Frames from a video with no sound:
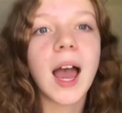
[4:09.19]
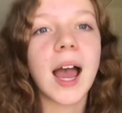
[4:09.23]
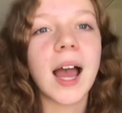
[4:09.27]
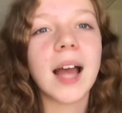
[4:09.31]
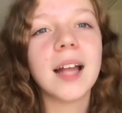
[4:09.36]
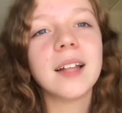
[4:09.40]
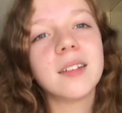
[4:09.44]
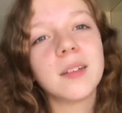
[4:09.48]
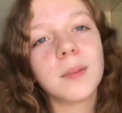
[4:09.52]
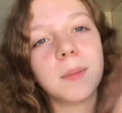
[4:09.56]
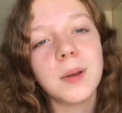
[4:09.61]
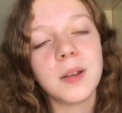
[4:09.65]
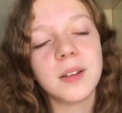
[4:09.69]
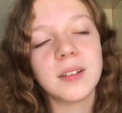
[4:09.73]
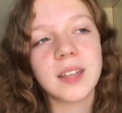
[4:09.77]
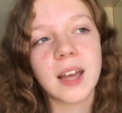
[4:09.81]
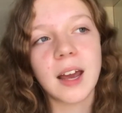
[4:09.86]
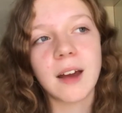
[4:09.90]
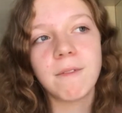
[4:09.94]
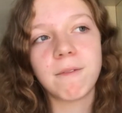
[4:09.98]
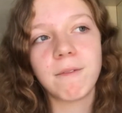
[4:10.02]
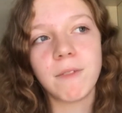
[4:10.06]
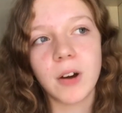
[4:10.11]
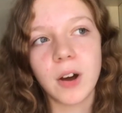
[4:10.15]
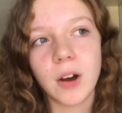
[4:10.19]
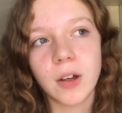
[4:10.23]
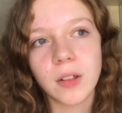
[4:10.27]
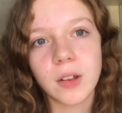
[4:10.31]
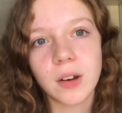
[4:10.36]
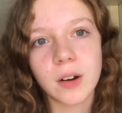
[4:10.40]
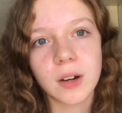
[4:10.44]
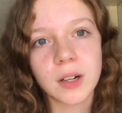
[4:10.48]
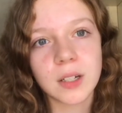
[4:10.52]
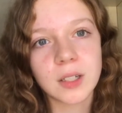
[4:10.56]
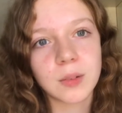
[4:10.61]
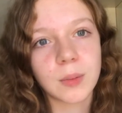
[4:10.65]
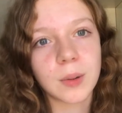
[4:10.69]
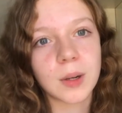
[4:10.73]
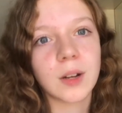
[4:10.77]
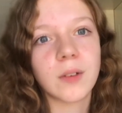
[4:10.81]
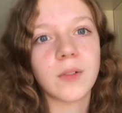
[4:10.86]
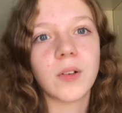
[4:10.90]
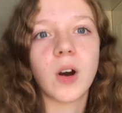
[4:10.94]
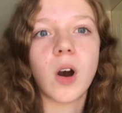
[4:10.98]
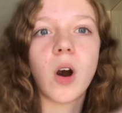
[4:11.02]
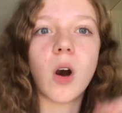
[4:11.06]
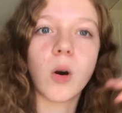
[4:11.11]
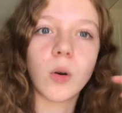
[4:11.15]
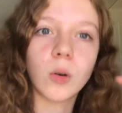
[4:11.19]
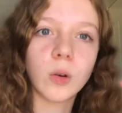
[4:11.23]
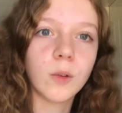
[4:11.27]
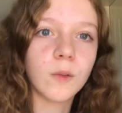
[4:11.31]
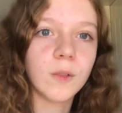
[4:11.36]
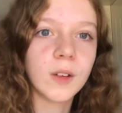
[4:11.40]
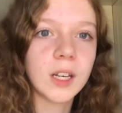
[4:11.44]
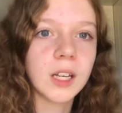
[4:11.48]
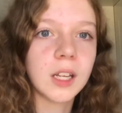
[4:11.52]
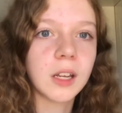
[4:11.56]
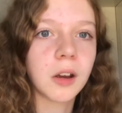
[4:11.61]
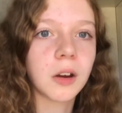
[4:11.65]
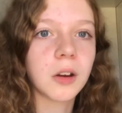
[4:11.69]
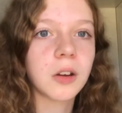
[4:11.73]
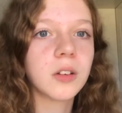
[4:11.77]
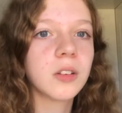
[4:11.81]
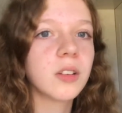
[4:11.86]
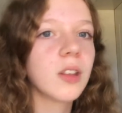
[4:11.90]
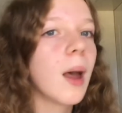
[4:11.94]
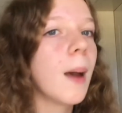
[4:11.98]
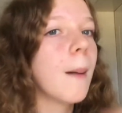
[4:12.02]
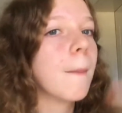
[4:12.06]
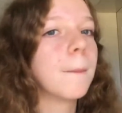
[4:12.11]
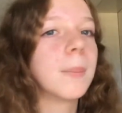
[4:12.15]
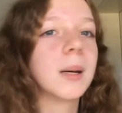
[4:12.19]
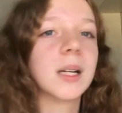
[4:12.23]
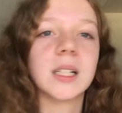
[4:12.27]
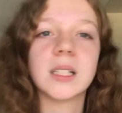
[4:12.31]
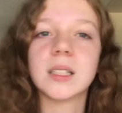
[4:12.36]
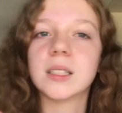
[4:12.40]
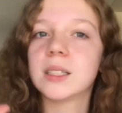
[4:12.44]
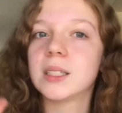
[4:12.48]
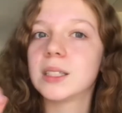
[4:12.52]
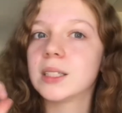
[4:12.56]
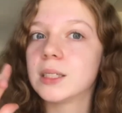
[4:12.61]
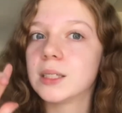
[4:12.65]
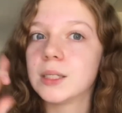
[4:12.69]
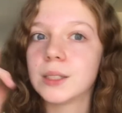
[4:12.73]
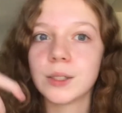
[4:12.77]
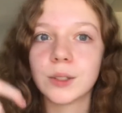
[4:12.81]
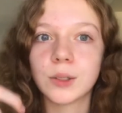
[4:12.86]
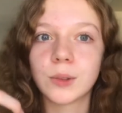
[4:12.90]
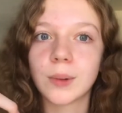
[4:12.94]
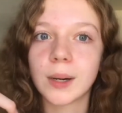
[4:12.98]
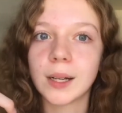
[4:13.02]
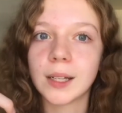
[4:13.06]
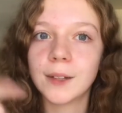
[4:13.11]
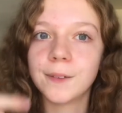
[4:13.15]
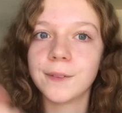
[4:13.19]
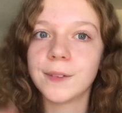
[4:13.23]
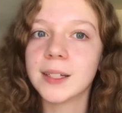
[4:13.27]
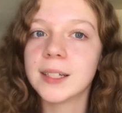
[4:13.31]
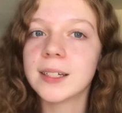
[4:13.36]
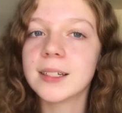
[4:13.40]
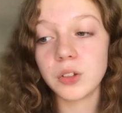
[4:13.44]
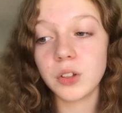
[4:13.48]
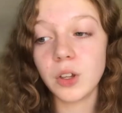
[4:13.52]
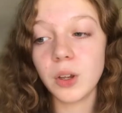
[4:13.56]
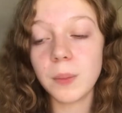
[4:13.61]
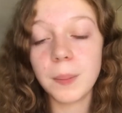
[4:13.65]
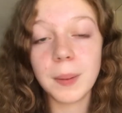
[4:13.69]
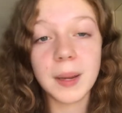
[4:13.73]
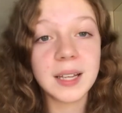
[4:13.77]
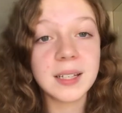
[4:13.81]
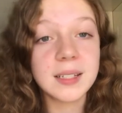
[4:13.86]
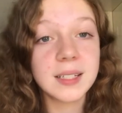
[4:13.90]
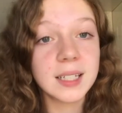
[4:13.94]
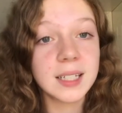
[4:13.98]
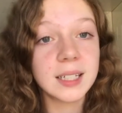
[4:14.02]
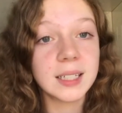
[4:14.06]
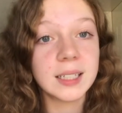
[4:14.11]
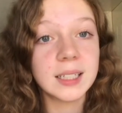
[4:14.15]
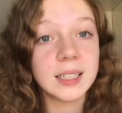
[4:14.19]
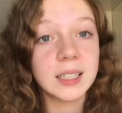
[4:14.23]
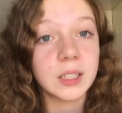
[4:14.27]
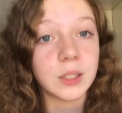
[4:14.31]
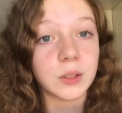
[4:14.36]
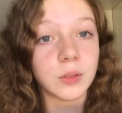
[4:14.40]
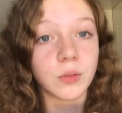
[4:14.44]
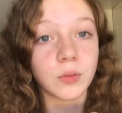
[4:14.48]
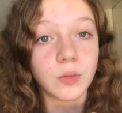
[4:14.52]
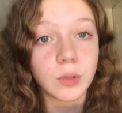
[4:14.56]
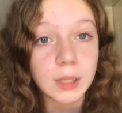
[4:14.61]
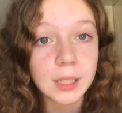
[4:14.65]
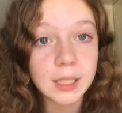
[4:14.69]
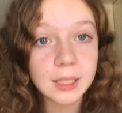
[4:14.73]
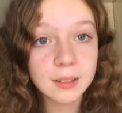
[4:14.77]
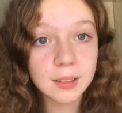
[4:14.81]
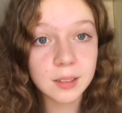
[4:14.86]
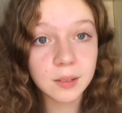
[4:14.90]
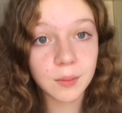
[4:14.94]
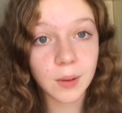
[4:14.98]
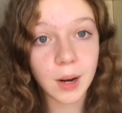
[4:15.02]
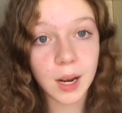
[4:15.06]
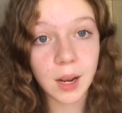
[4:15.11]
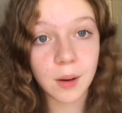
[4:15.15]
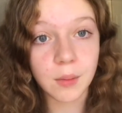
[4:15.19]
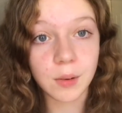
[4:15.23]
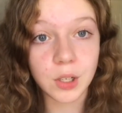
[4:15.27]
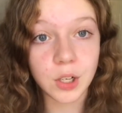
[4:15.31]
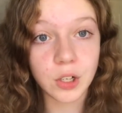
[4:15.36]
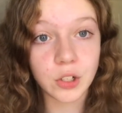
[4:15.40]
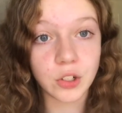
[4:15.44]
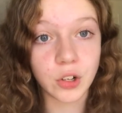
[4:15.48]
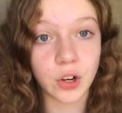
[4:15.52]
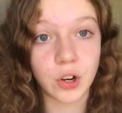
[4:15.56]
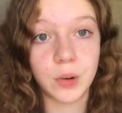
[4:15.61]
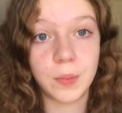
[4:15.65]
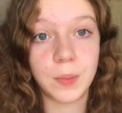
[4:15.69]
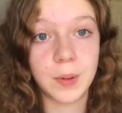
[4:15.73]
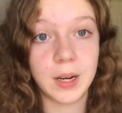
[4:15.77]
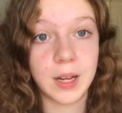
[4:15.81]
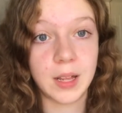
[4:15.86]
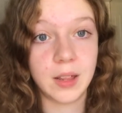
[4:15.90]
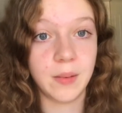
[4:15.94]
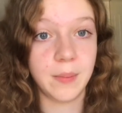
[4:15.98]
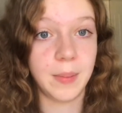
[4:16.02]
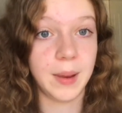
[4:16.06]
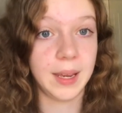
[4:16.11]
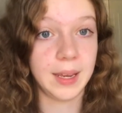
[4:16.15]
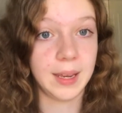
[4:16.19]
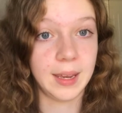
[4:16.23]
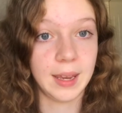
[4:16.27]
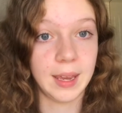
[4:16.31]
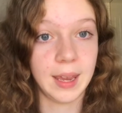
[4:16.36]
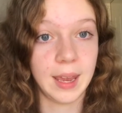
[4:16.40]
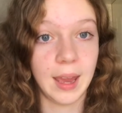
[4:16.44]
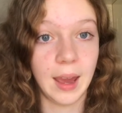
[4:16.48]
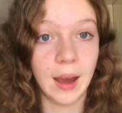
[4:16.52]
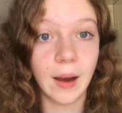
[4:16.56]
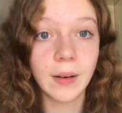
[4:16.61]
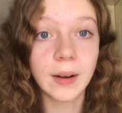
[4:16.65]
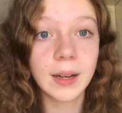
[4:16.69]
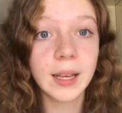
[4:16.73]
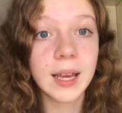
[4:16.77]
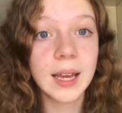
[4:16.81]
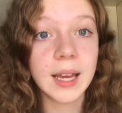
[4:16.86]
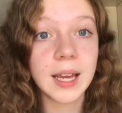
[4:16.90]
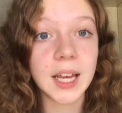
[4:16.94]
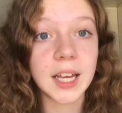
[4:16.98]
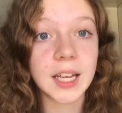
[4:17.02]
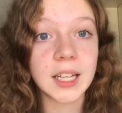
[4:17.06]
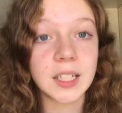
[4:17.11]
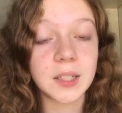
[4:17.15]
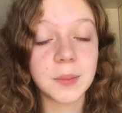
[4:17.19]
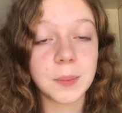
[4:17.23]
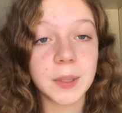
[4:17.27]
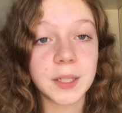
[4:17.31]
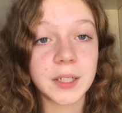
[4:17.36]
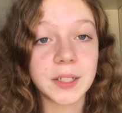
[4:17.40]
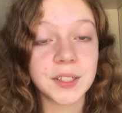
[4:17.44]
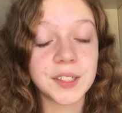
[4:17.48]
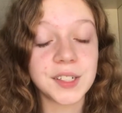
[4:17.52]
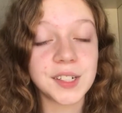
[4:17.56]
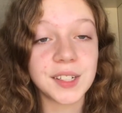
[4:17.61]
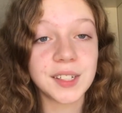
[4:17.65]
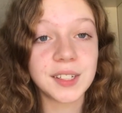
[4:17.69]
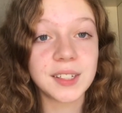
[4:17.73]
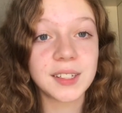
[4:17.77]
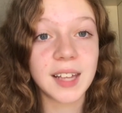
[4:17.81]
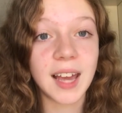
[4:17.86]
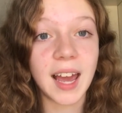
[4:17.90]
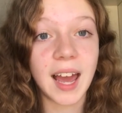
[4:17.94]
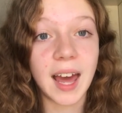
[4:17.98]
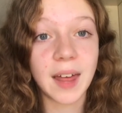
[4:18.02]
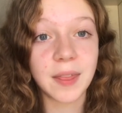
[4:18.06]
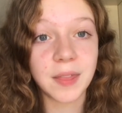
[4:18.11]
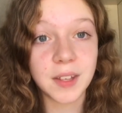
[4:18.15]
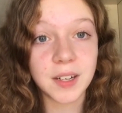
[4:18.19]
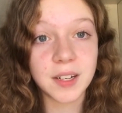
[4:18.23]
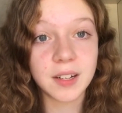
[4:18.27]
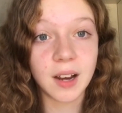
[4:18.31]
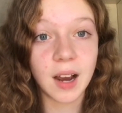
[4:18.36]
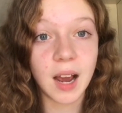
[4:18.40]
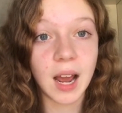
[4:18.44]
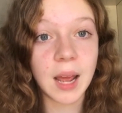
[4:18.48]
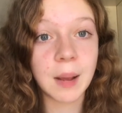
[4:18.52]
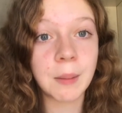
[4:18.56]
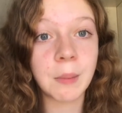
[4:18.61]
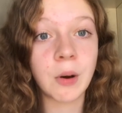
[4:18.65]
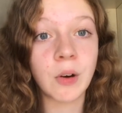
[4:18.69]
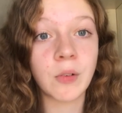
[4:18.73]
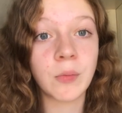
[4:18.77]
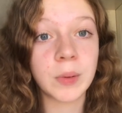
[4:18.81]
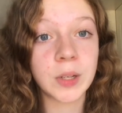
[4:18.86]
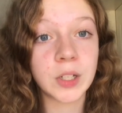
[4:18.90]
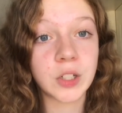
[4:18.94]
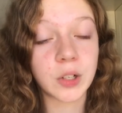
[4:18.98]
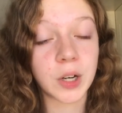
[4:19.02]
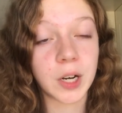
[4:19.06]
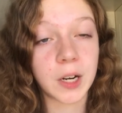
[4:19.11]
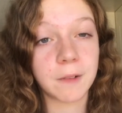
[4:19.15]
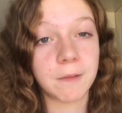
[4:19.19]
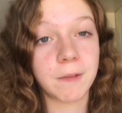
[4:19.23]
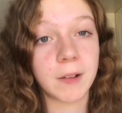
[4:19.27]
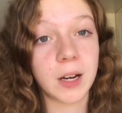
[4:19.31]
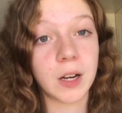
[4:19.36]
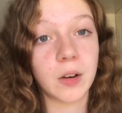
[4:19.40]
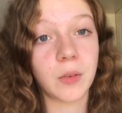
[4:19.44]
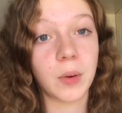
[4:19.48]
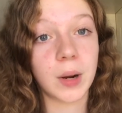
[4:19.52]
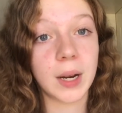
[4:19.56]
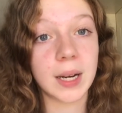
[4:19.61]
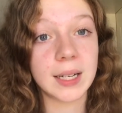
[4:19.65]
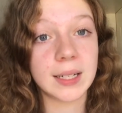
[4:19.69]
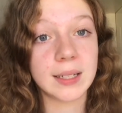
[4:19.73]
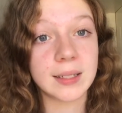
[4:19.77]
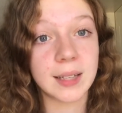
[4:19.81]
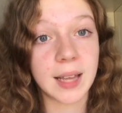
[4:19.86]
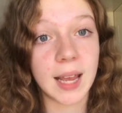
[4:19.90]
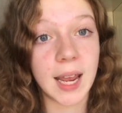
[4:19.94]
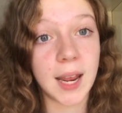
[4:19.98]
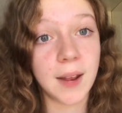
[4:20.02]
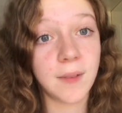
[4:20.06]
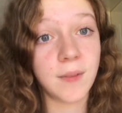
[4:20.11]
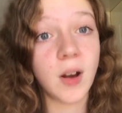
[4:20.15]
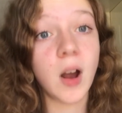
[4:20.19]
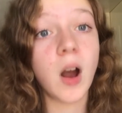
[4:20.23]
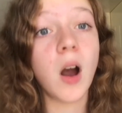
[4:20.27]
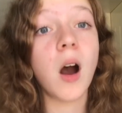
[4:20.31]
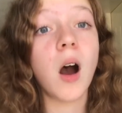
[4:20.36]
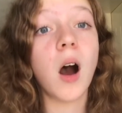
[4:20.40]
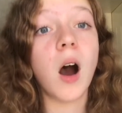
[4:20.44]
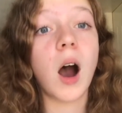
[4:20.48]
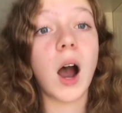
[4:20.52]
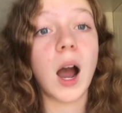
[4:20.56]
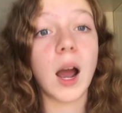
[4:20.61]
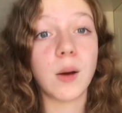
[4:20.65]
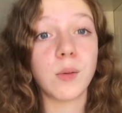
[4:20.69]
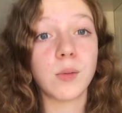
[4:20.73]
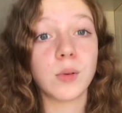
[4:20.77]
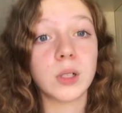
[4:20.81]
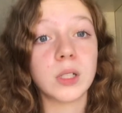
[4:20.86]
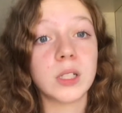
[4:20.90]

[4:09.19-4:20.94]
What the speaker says: It's a bit down further. It's one of her older videos, but it's still relevant. So basically, the reason why I wanted to open another bank account is because at the time of me trying to find a way to save, I